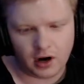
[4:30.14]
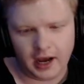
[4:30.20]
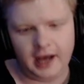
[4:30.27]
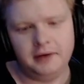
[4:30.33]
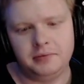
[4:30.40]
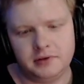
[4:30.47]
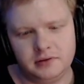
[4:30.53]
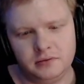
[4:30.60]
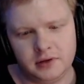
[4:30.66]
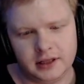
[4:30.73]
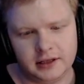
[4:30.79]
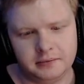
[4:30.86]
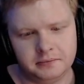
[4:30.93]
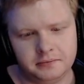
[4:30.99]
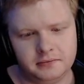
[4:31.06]
happened with
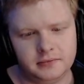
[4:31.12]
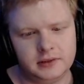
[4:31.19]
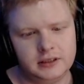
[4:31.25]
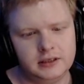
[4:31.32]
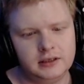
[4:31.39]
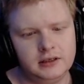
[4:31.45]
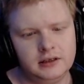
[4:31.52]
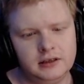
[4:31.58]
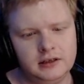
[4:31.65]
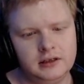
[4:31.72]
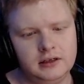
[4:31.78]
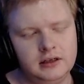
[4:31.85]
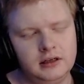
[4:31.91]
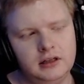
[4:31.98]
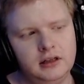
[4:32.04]
him.
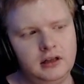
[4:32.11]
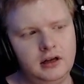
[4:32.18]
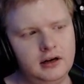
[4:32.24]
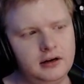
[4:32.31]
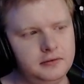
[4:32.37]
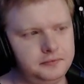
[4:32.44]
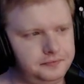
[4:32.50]
Like,